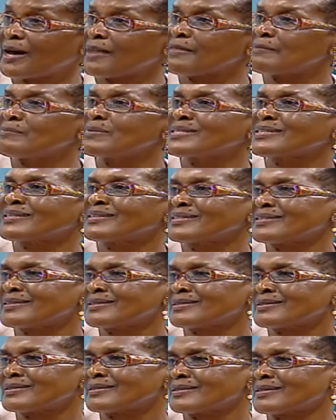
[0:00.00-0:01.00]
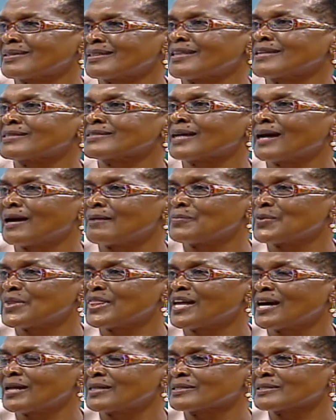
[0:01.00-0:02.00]
other businesses that come
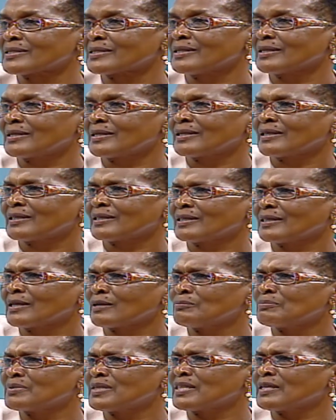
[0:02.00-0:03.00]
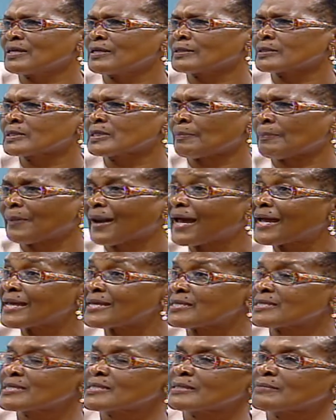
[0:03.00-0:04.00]
with that. There'll be the
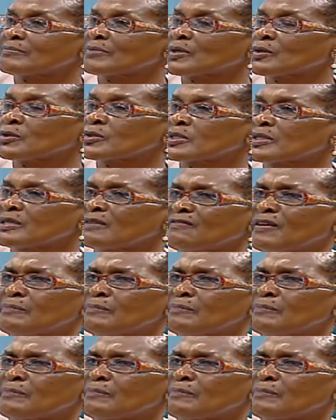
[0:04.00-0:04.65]
supplies, because if